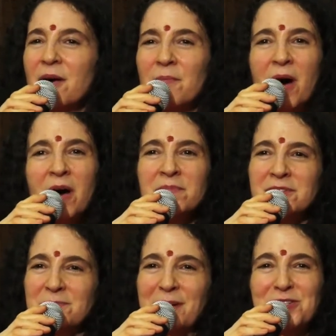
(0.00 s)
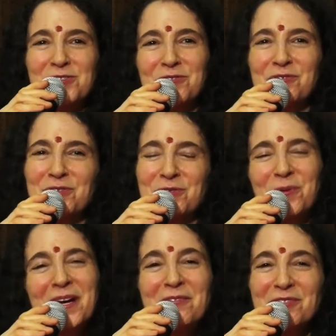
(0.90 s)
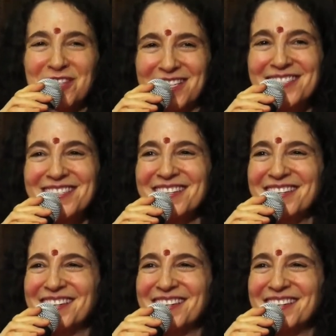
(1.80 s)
mom's special food, whatever it is.